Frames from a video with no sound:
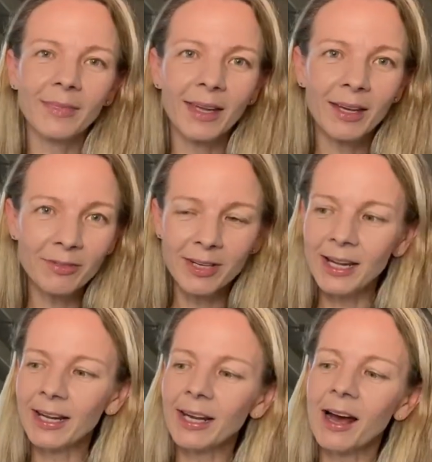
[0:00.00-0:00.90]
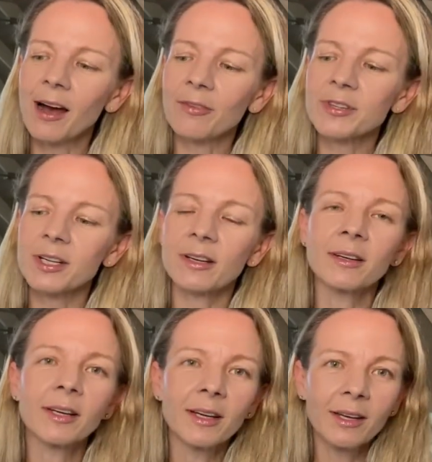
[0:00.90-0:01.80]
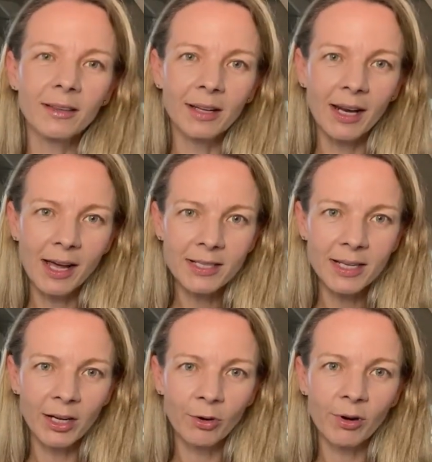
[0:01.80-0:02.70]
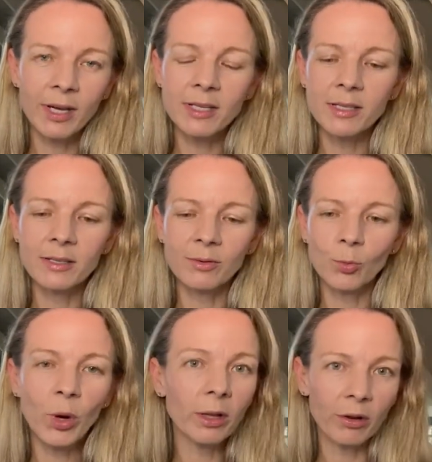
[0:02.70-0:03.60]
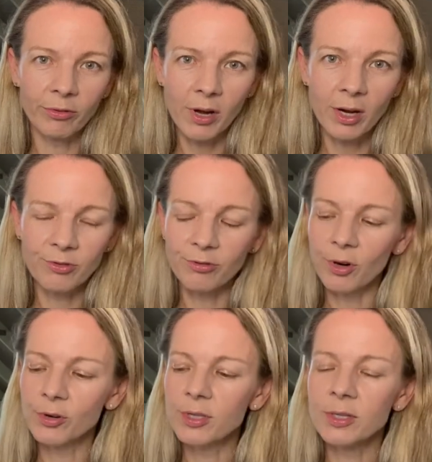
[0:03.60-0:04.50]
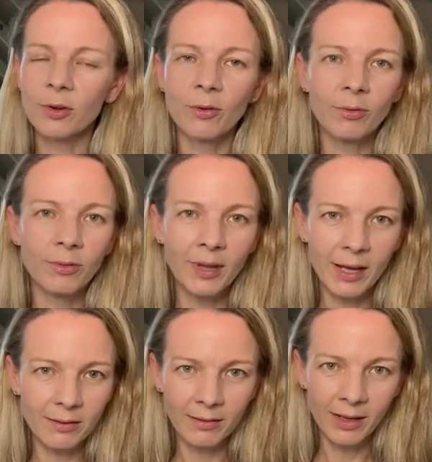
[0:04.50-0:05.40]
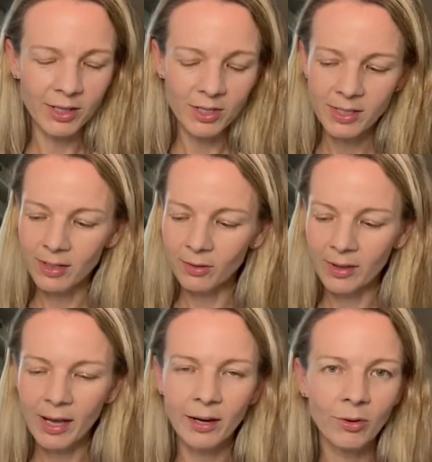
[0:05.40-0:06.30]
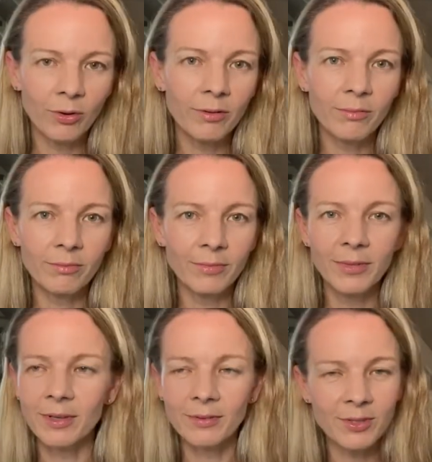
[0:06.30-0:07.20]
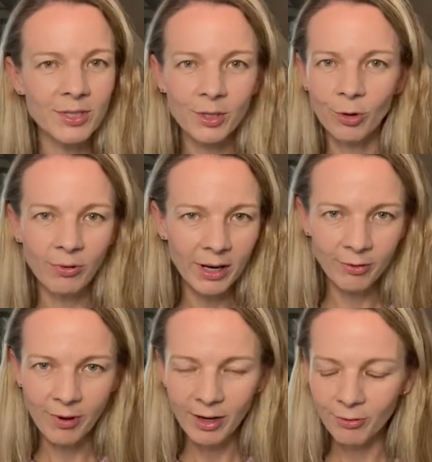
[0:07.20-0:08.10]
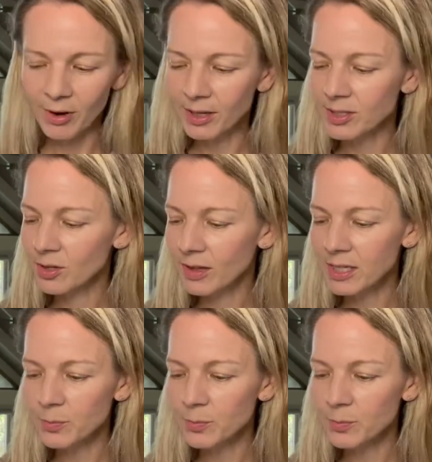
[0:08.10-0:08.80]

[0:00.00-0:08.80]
knitting after the last increase, well over 100 rows. So that I can just sit on that and not just go round and round and round. So that's